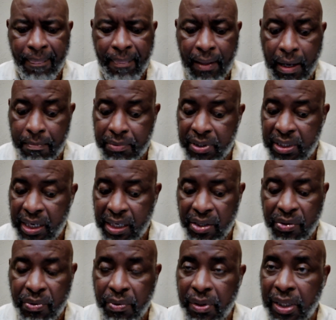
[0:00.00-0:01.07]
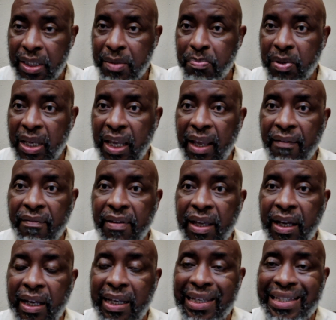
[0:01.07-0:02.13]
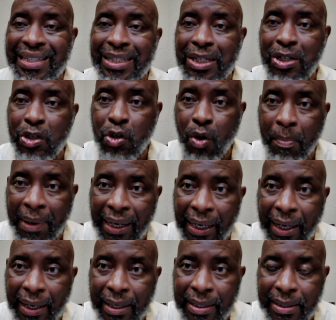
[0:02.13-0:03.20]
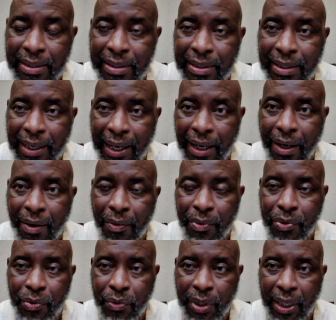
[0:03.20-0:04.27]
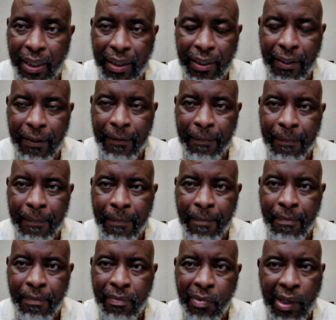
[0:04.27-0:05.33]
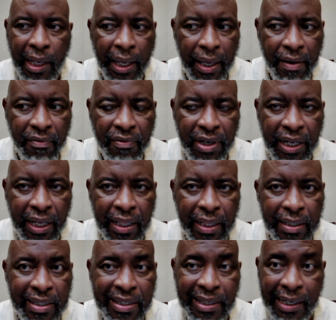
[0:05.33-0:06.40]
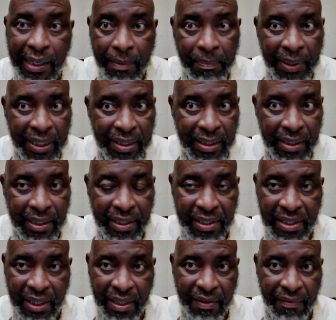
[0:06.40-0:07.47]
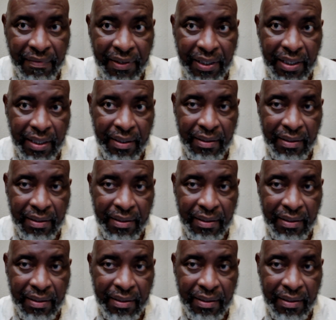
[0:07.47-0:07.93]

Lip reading: I'm telling you, this behavior is normalized now, today. Every other celebrity in South Africa